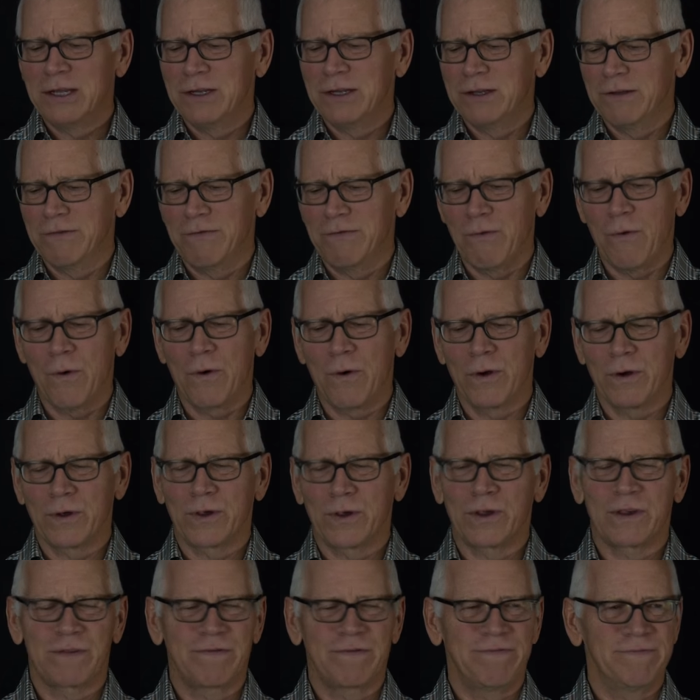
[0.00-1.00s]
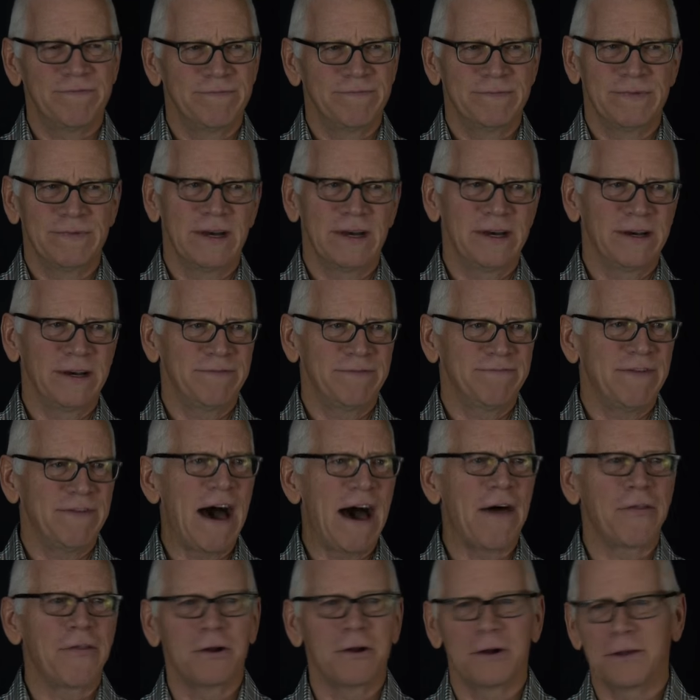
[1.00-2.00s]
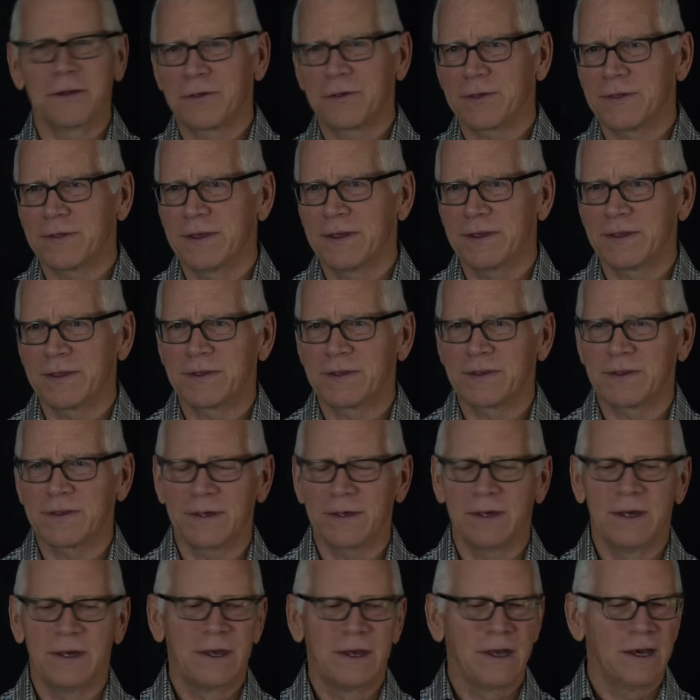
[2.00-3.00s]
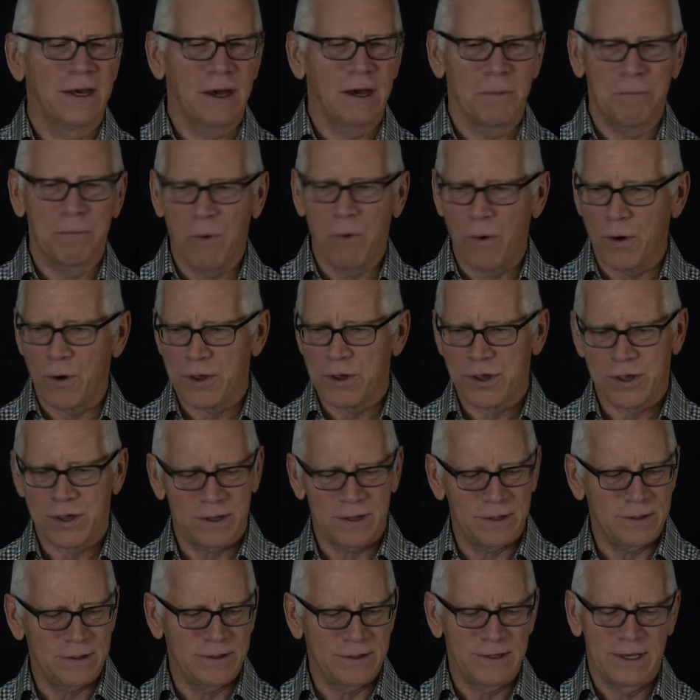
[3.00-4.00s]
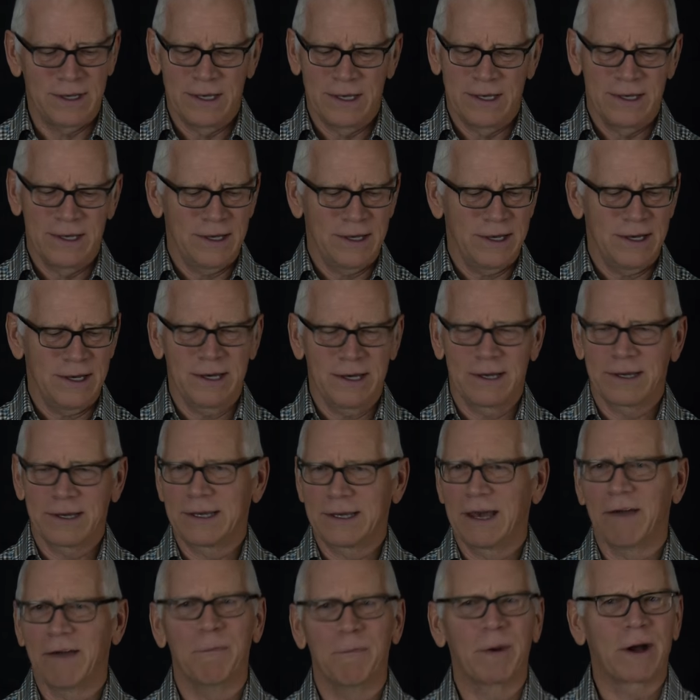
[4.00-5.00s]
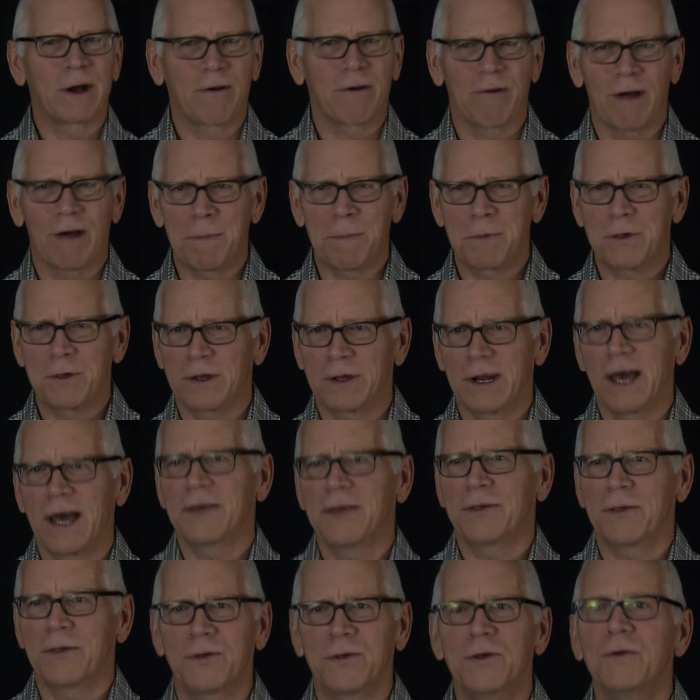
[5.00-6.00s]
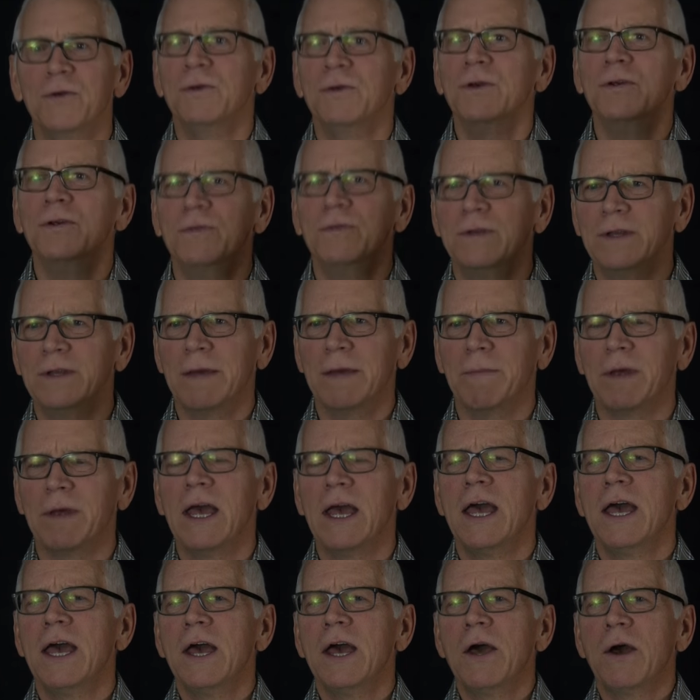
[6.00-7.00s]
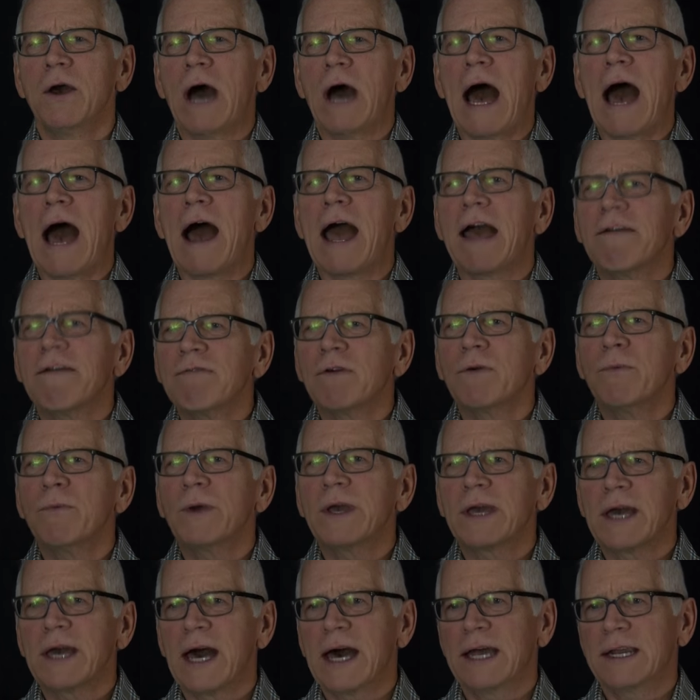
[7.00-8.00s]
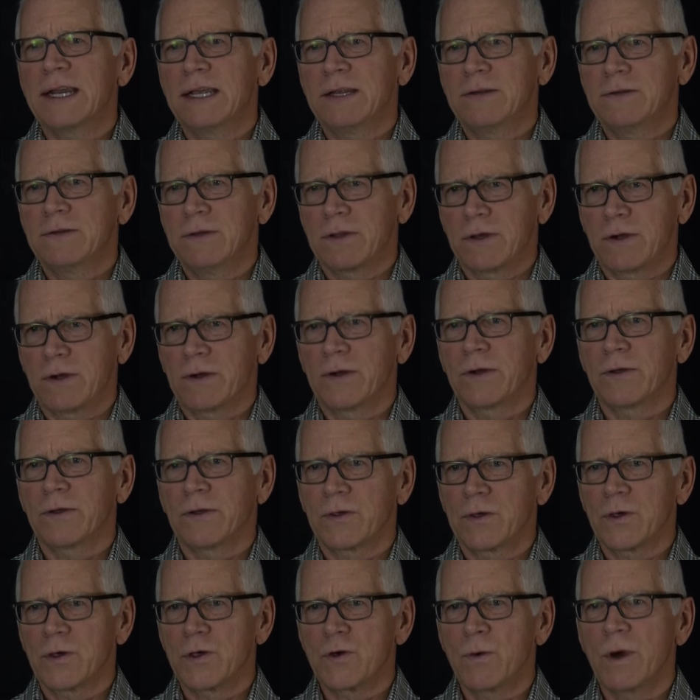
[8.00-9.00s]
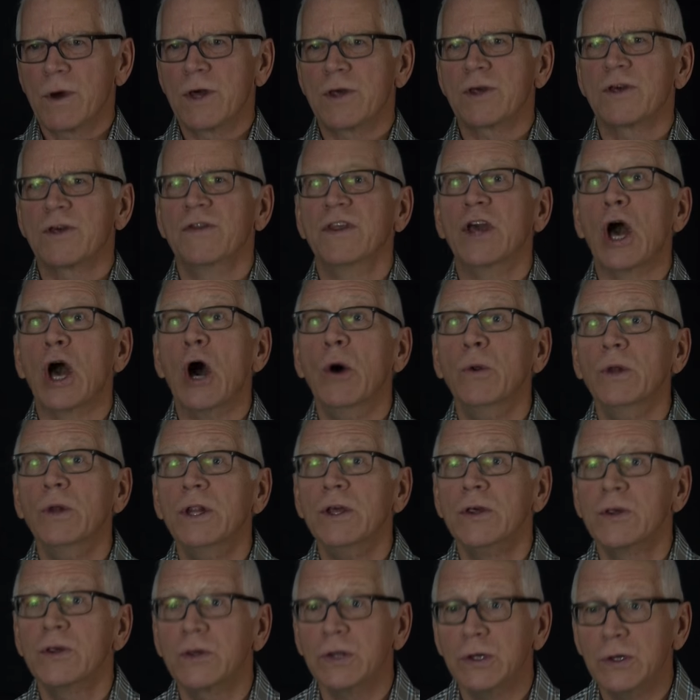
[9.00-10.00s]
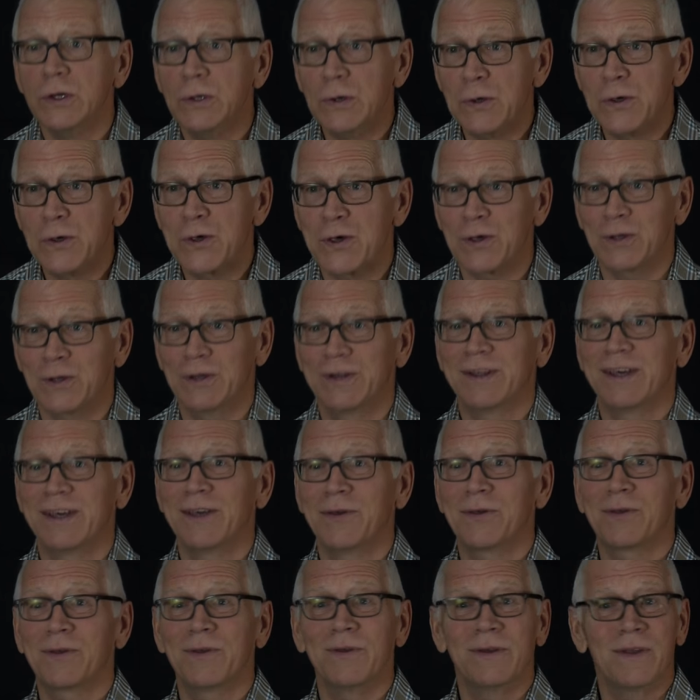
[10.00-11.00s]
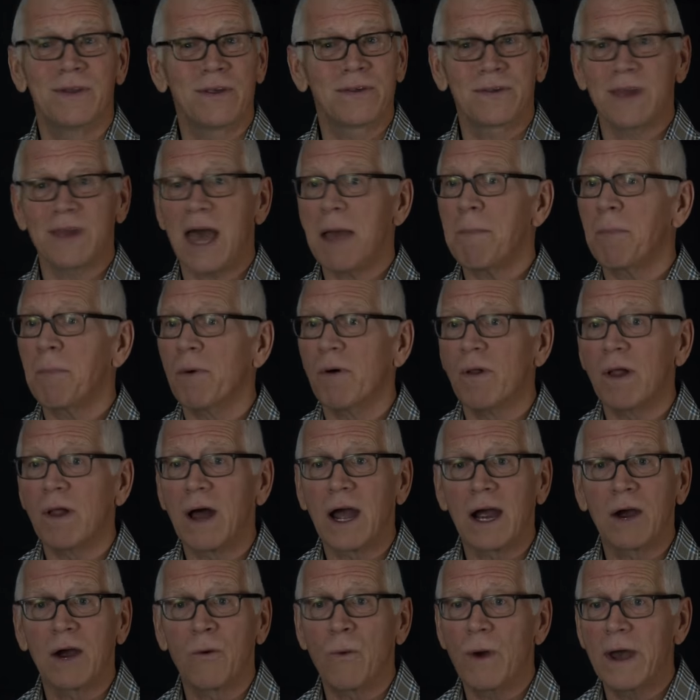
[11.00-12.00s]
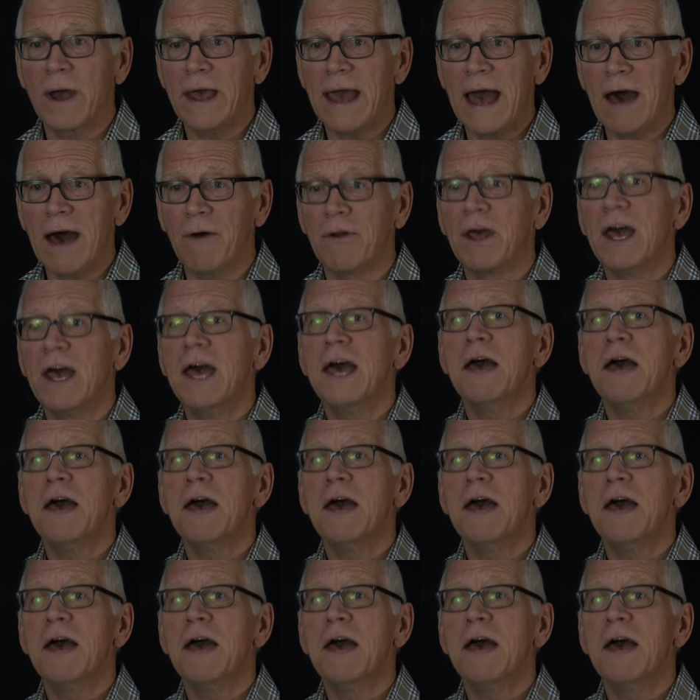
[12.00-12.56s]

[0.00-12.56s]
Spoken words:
divorce, fatherlessness, abortion, government corruption, ISIS, you name it. However we got into the current situation, the only solution is to disciple our way out.